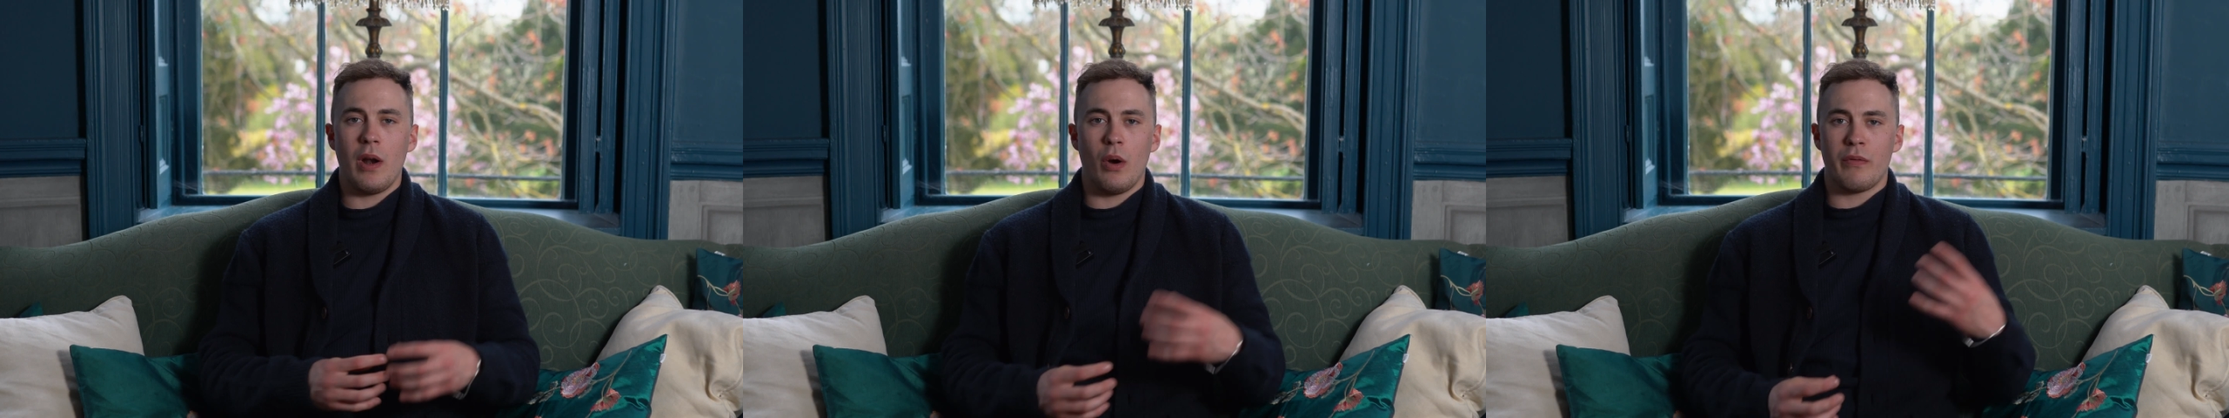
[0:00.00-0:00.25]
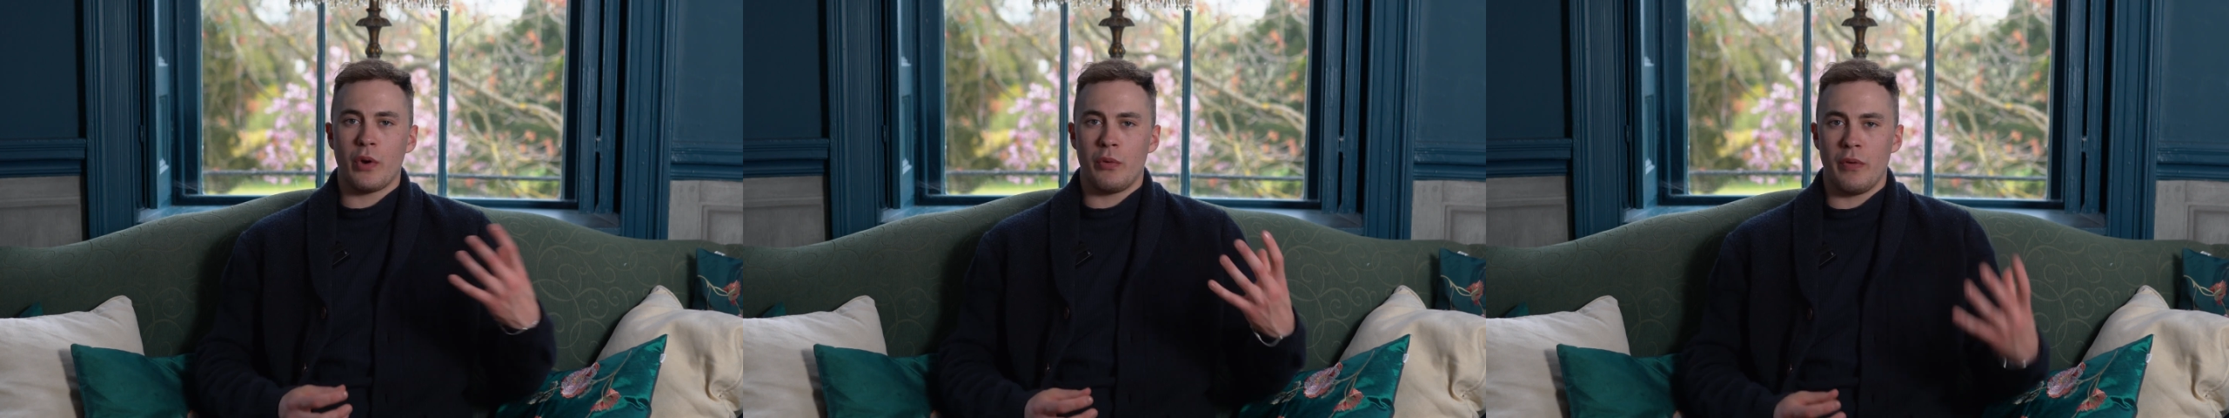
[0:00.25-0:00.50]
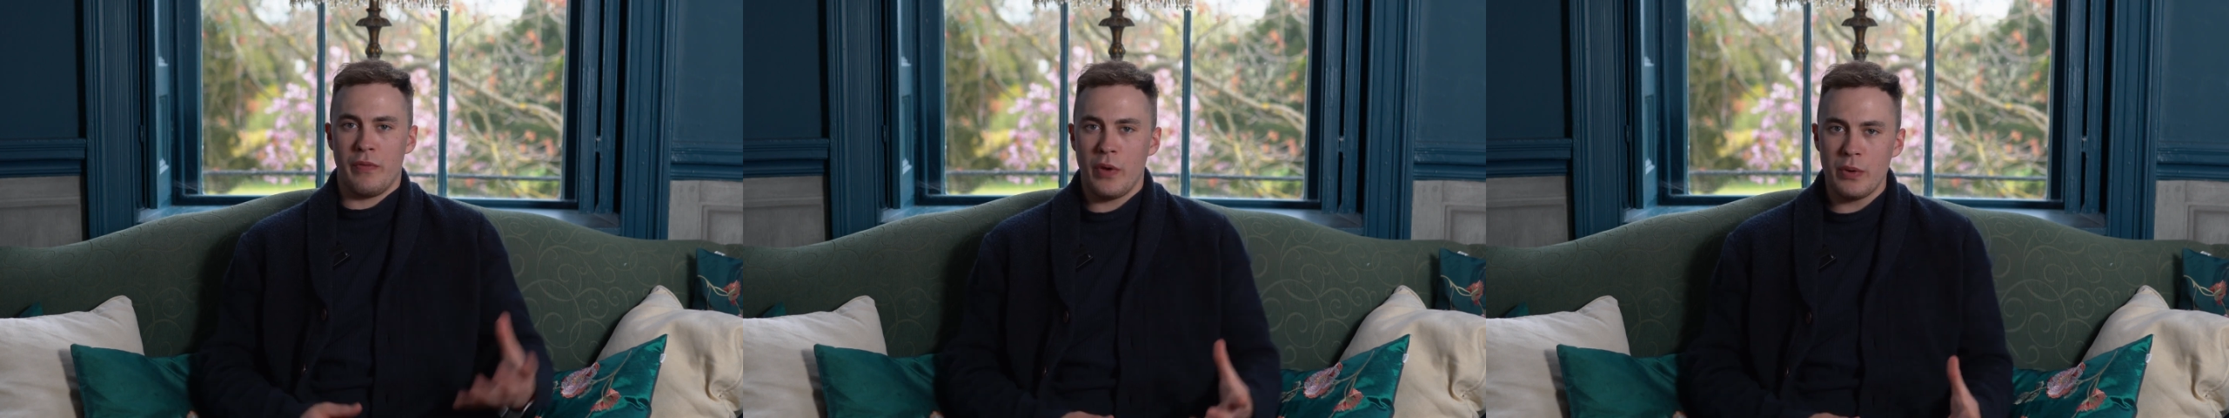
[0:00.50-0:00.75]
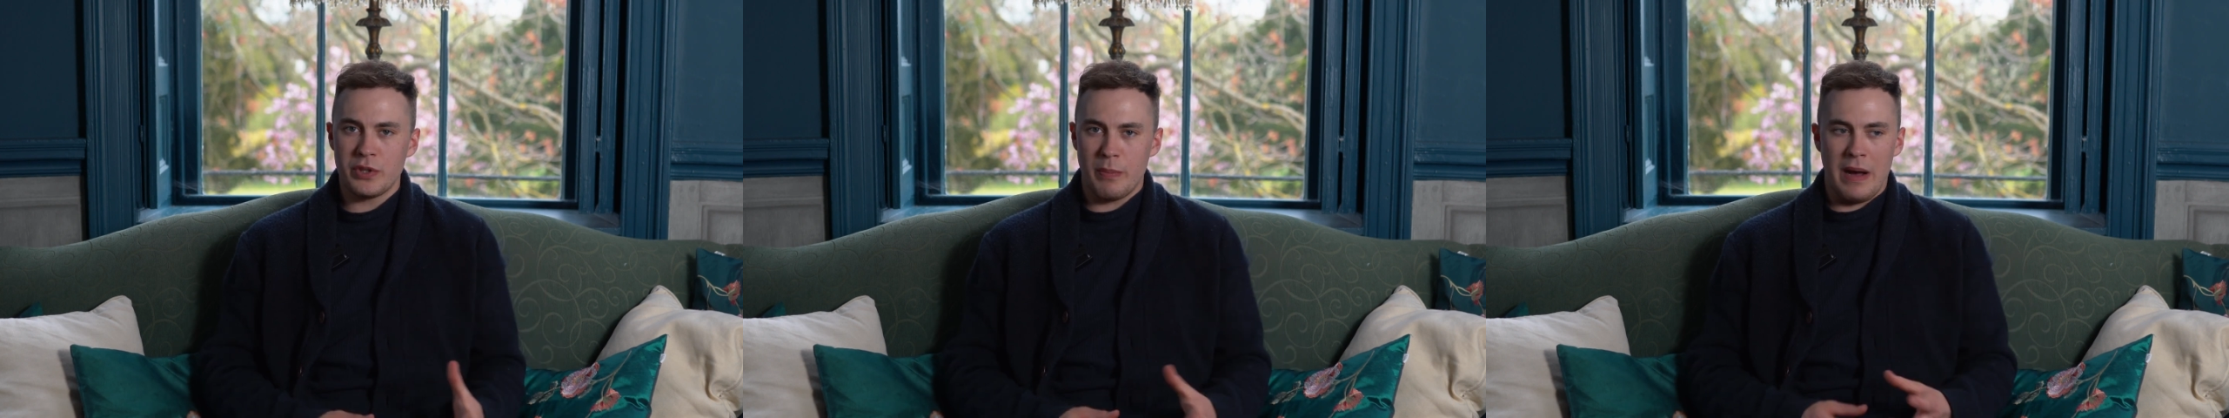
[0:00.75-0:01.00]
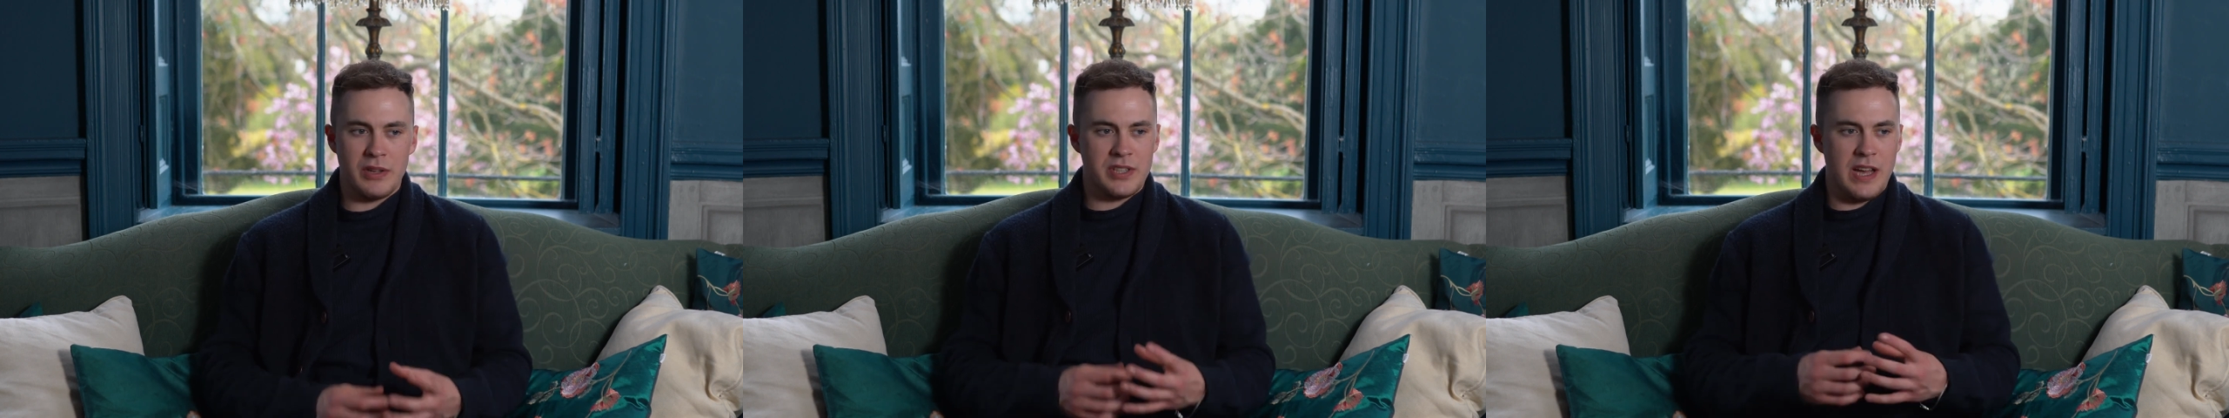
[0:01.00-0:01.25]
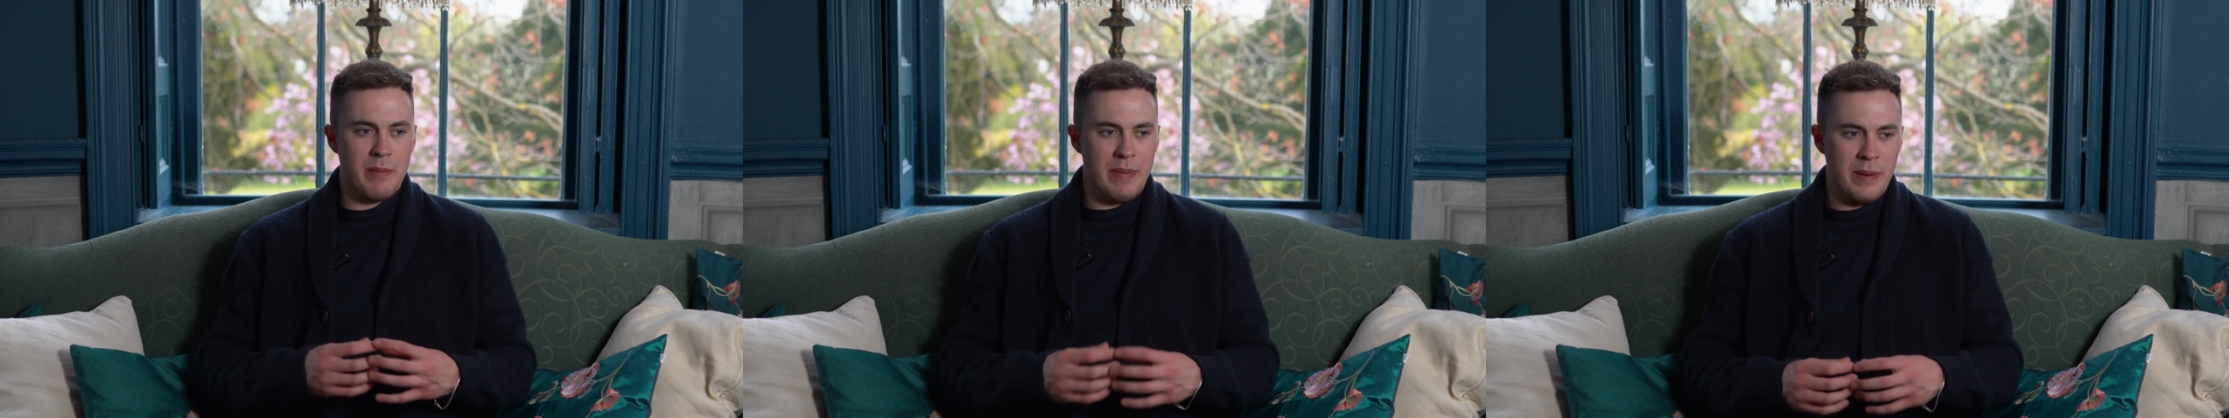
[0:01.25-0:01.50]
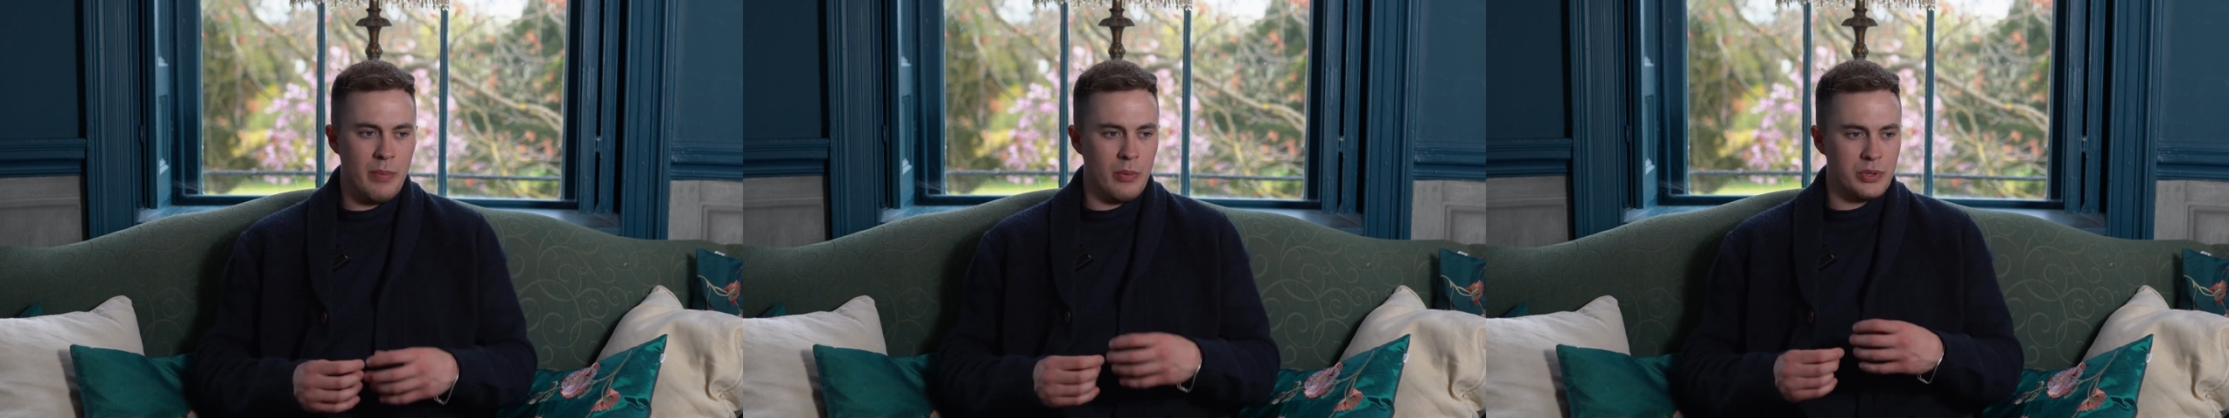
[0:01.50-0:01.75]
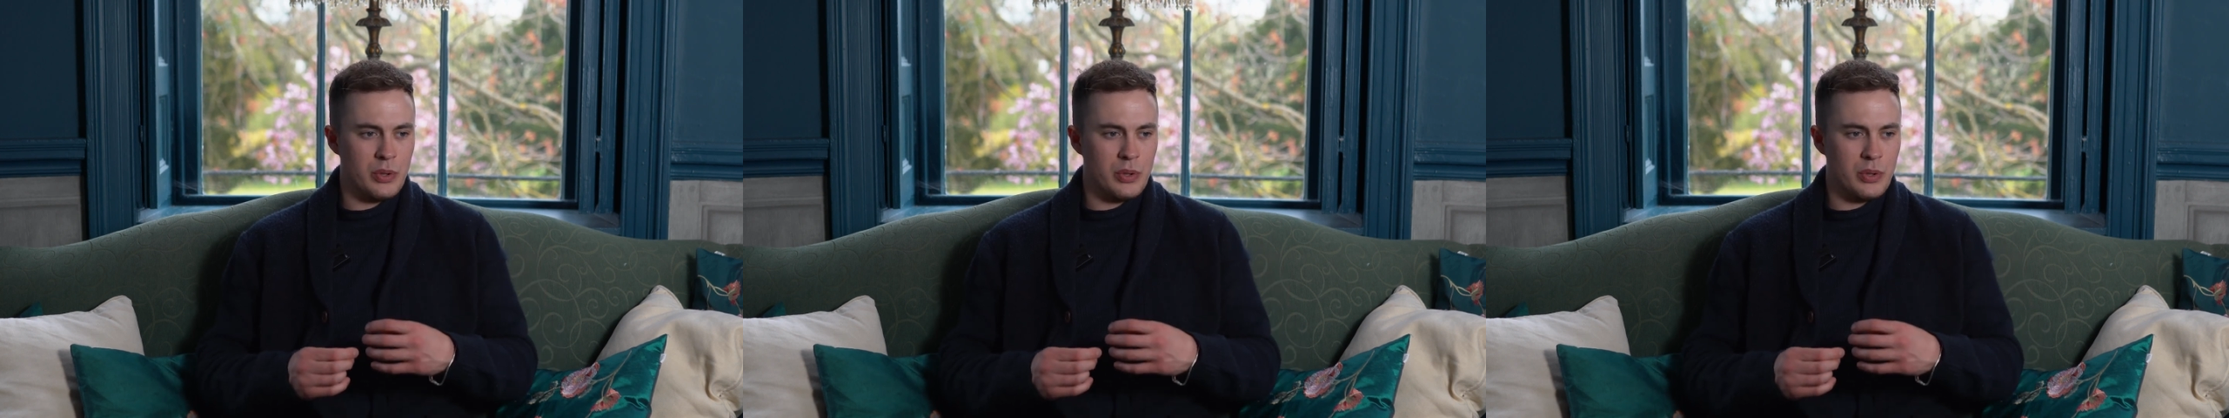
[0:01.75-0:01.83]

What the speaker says: lot of good reviews about it and people